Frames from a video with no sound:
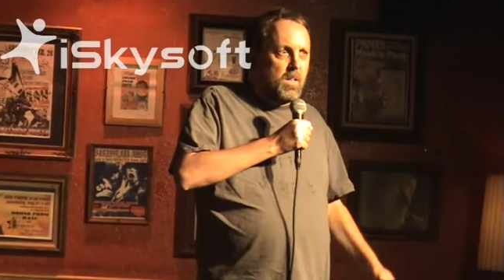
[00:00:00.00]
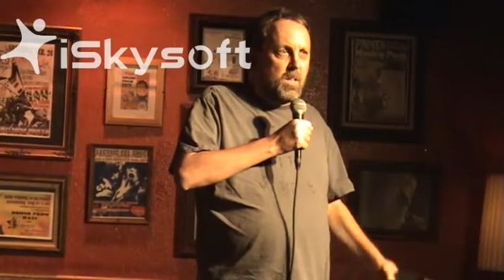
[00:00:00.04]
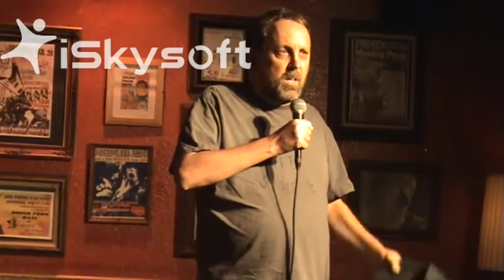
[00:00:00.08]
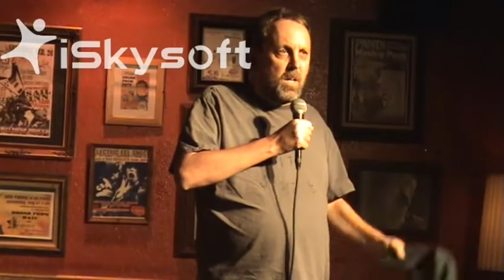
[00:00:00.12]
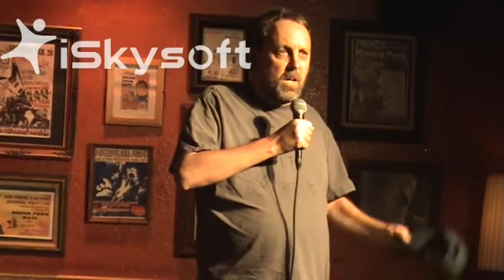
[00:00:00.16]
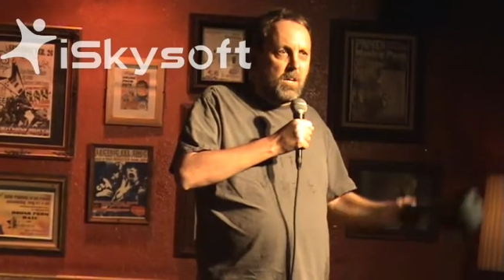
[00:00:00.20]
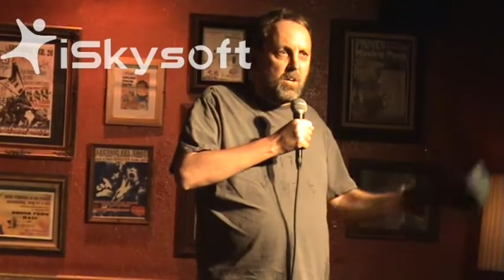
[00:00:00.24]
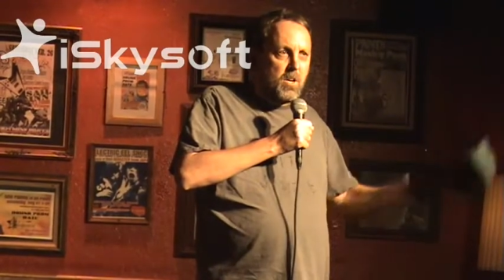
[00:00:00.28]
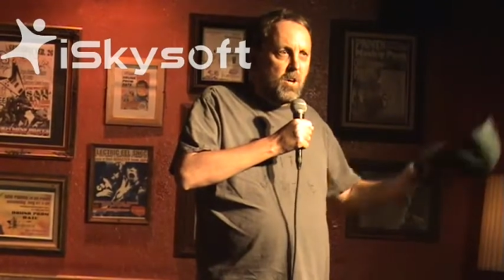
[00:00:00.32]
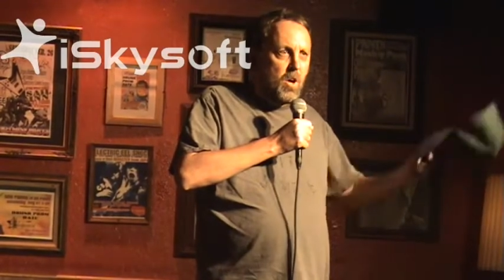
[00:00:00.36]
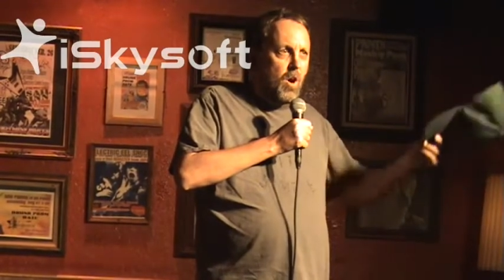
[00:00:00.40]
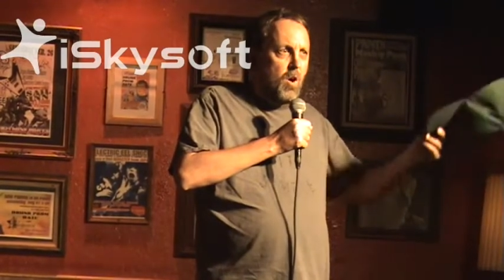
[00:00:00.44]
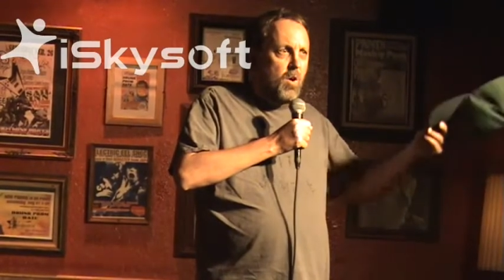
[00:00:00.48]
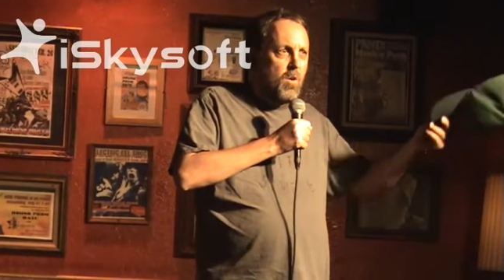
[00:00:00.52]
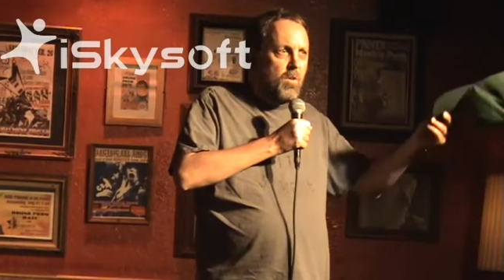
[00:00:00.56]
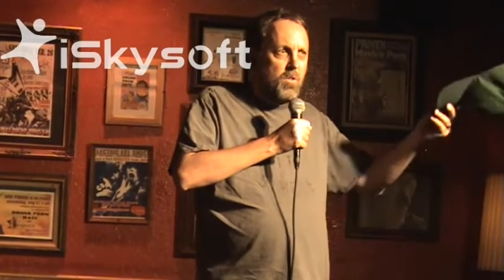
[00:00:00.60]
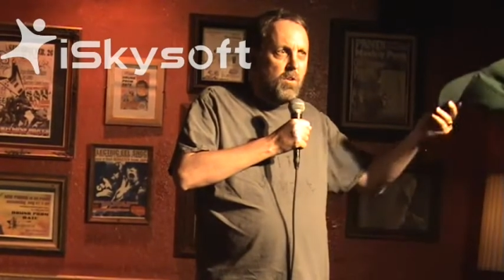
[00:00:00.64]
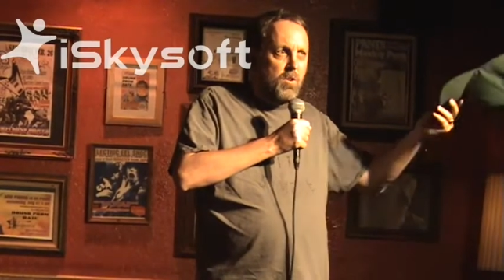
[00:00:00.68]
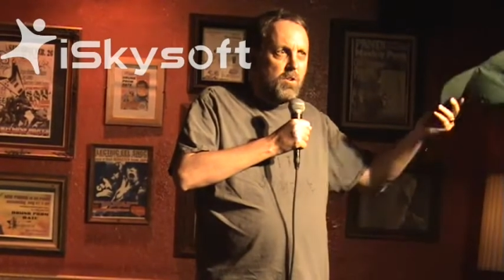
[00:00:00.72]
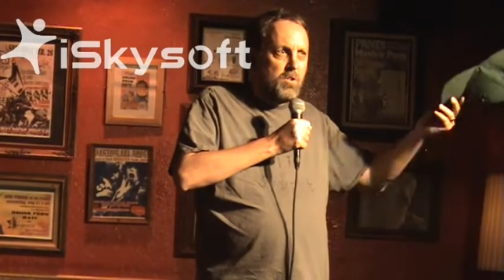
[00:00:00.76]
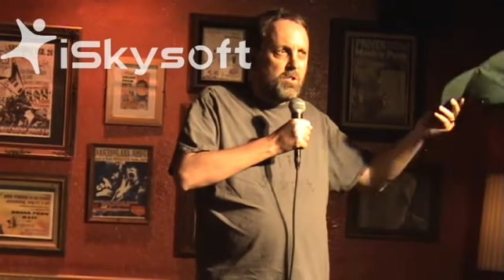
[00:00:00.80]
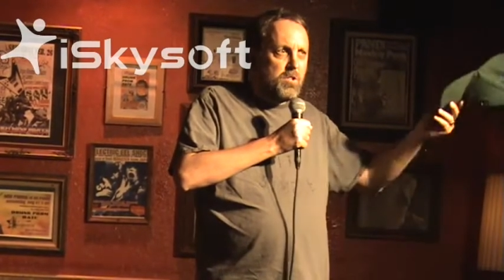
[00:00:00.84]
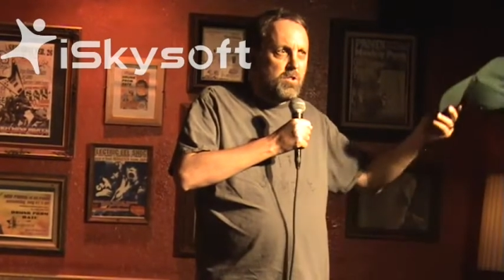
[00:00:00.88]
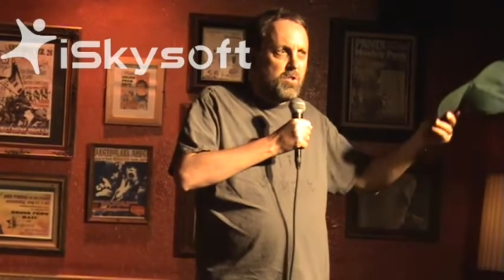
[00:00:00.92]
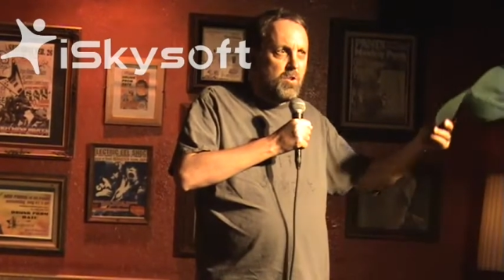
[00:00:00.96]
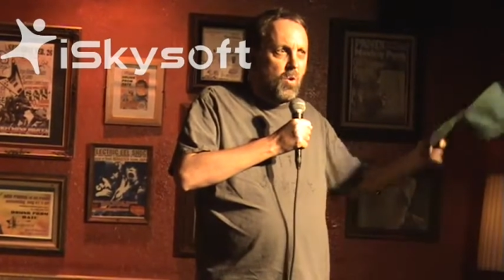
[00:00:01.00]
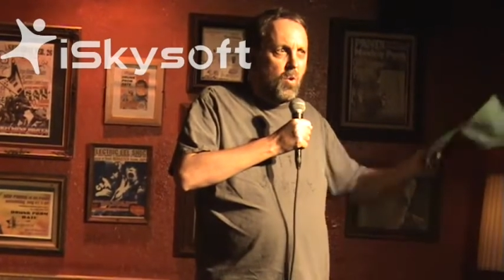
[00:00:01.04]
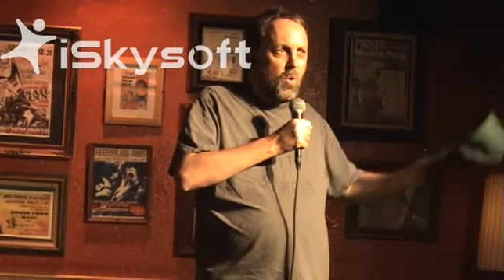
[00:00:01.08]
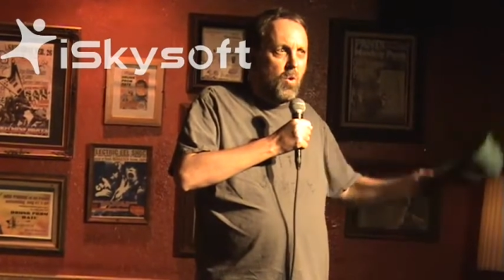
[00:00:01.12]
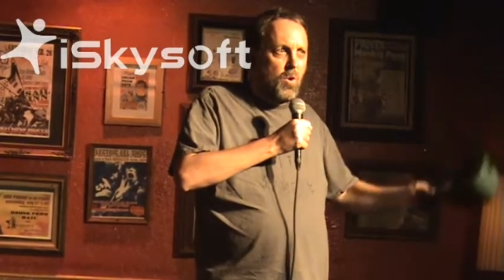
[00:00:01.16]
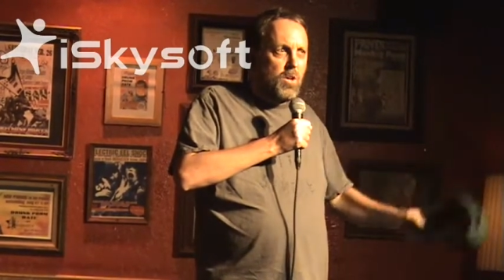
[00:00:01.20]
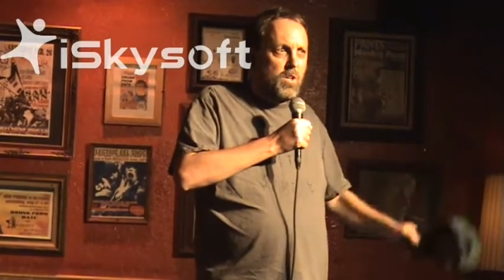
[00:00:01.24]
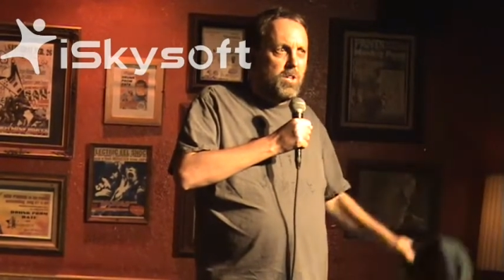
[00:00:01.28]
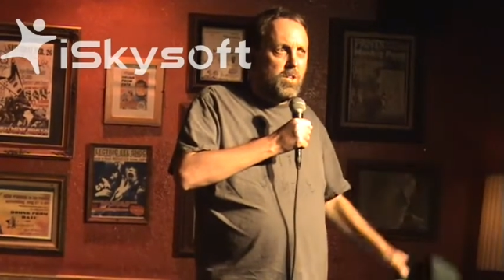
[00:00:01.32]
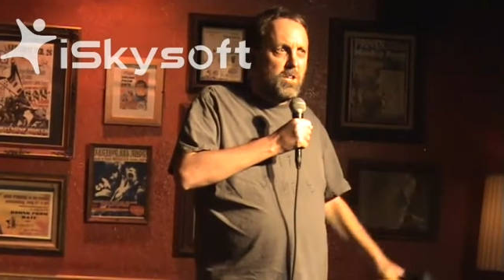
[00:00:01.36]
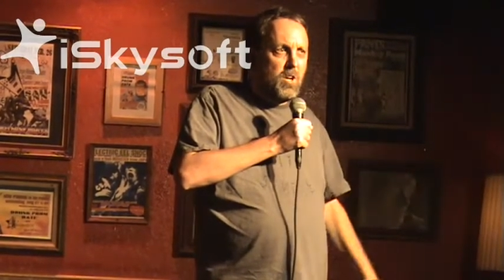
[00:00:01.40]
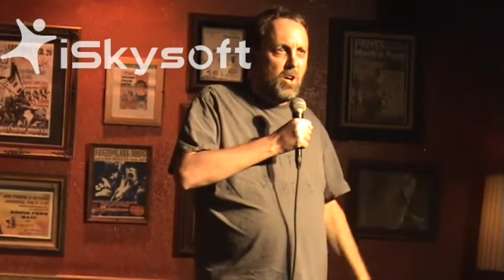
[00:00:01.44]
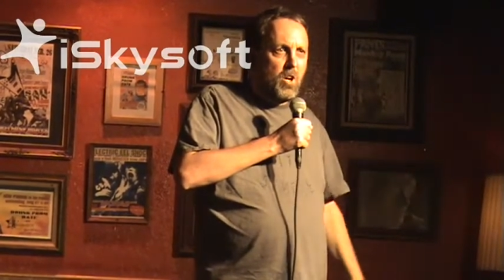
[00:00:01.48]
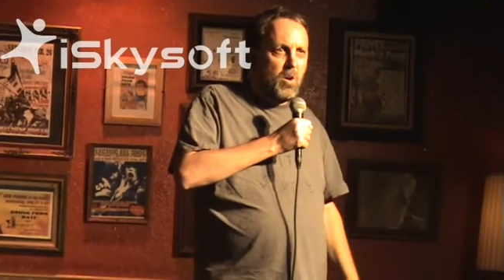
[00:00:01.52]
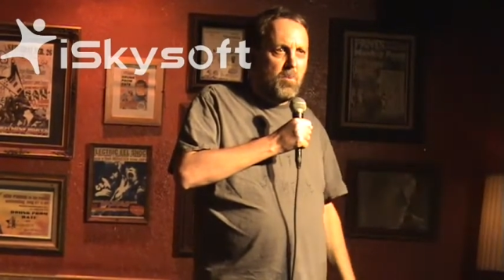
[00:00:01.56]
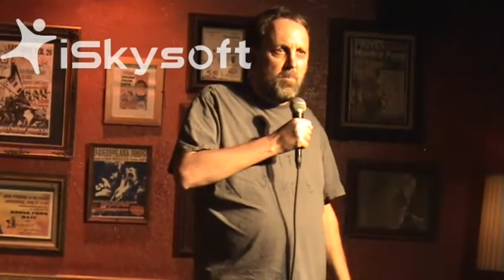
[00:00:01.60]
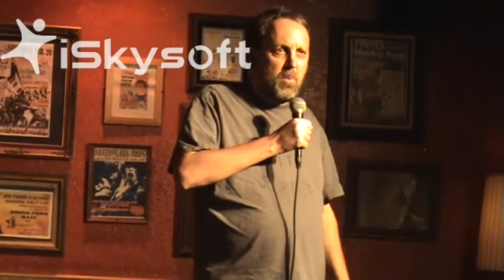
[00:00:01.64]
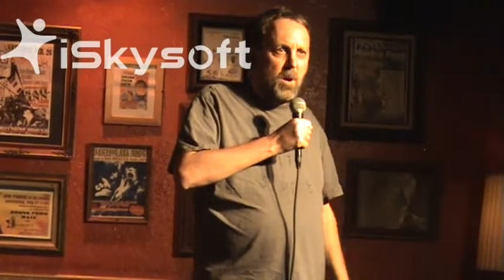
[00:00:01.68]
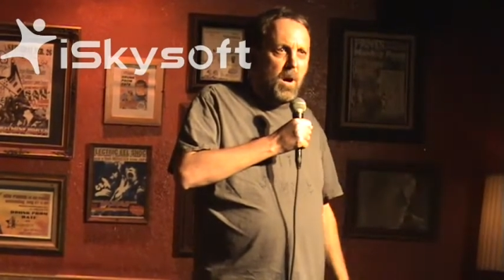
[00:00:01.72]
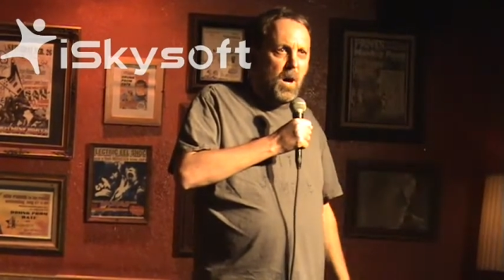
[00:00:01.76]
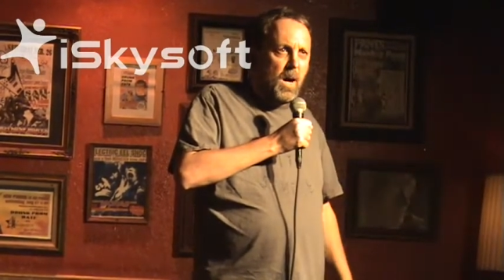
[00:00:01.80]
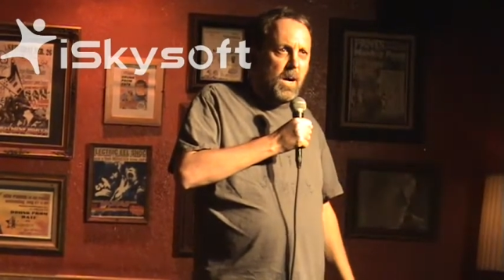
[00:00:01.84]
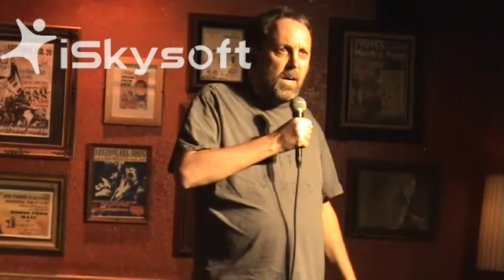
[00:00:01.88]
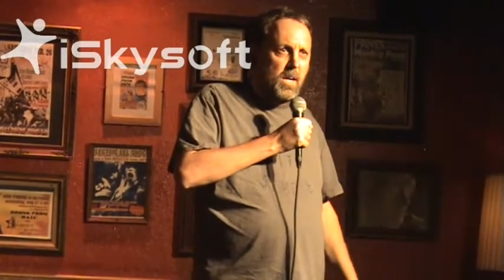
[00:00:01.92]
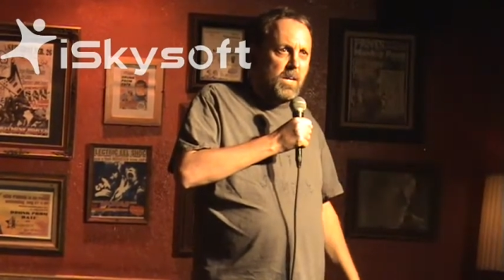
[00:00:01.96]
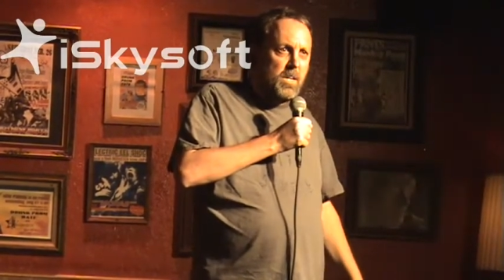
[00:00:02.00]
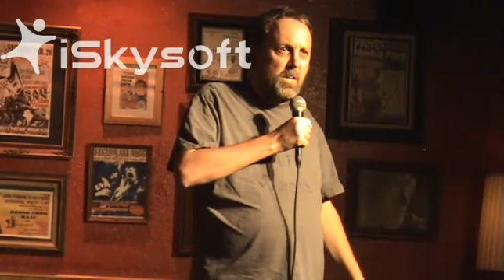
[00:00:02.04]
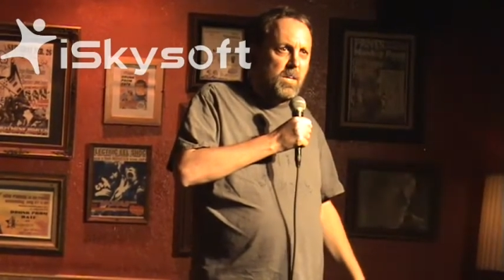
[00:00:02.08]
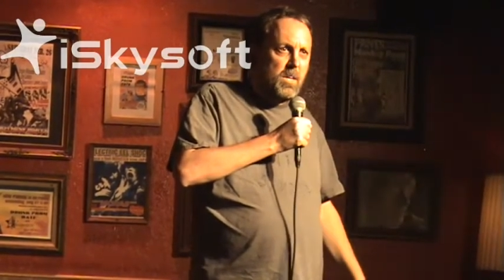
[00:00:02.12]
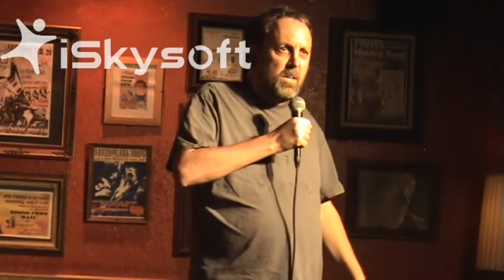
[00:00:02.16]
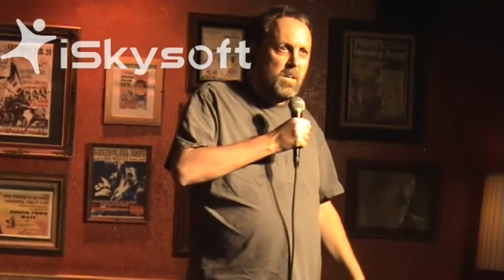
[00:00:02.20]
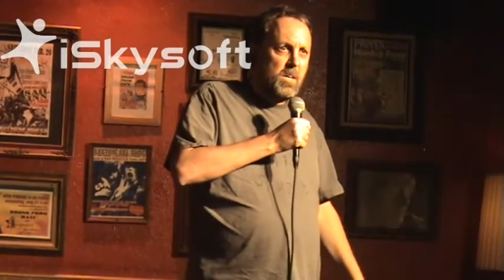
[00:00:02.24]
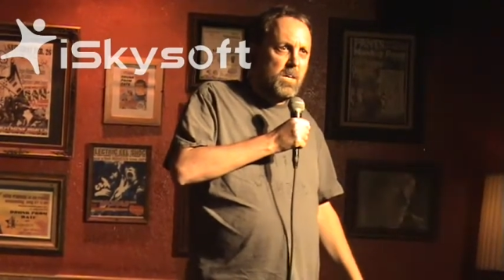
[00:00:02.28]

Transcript: Let go of the stories in our mind?